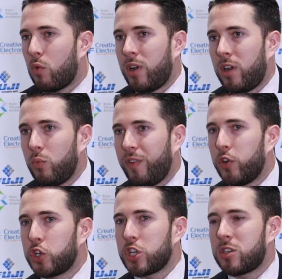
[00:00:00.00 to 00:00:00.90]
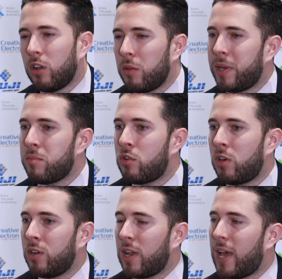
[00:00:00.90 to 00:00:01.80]
where we focus a little bit
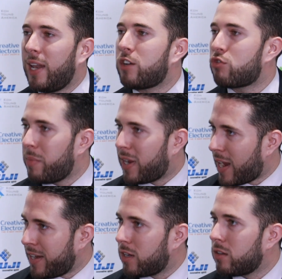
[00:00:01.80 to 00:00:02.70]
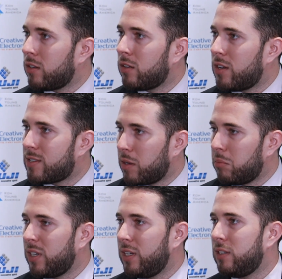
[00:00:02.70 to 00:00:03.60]
more on electromechanical
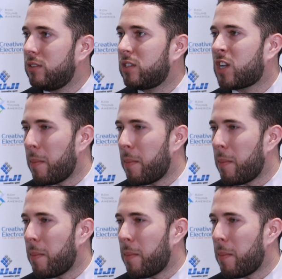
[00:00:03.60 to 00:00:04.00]
assemblies,